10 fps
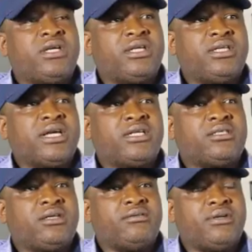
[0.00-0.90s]
in
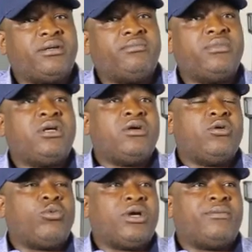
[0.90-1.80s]
that realm,
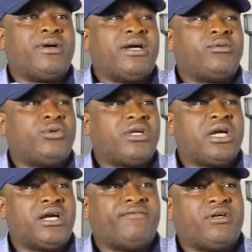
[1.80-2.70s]
whereby we
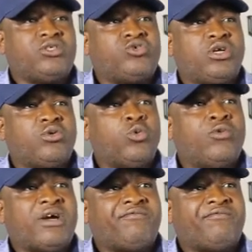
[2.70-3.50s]
have trained over